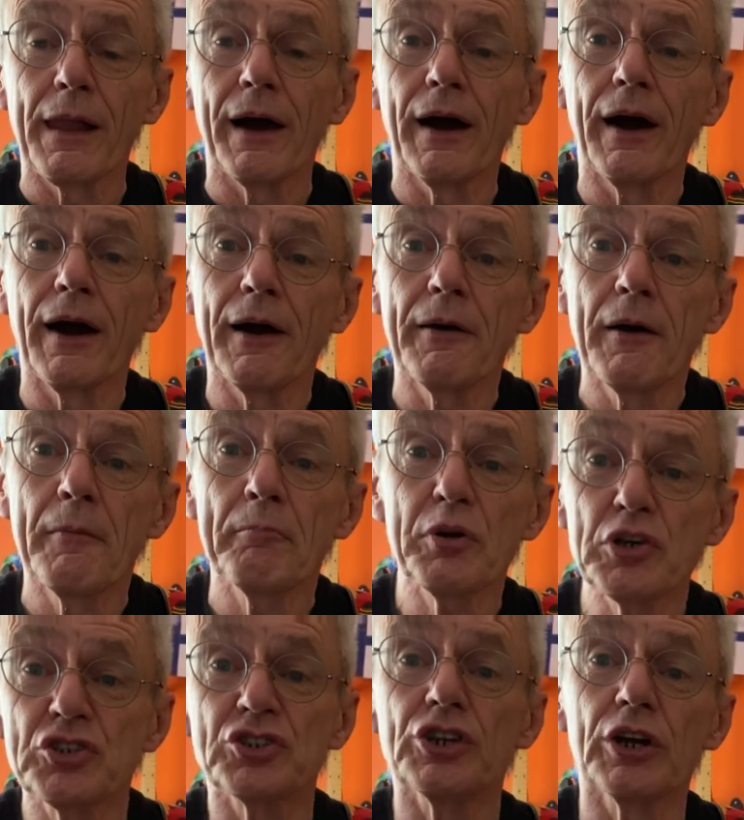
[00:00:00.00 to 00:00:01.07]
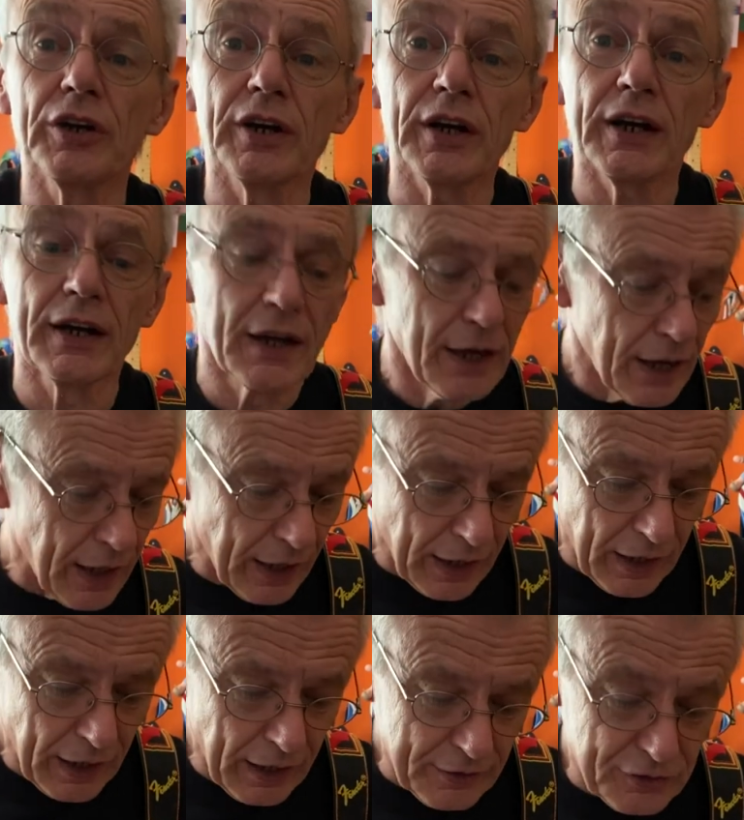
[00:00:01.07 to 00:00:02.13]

uh, push you uh,